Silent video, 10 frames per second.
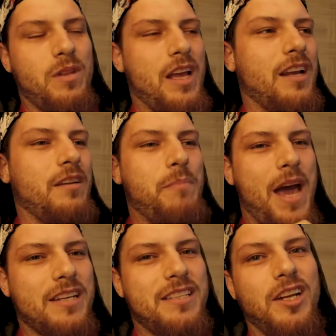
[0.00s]
Like,
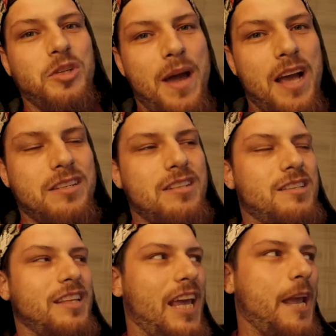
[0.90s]
backstage passes
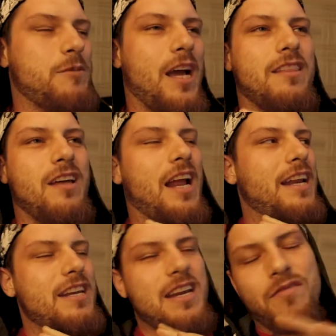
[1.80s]
at the games I thought
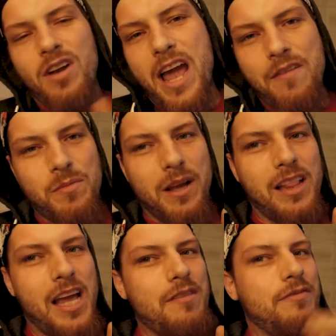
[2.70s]
I'd never have in my
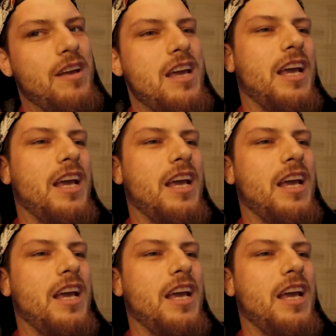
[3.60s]
life,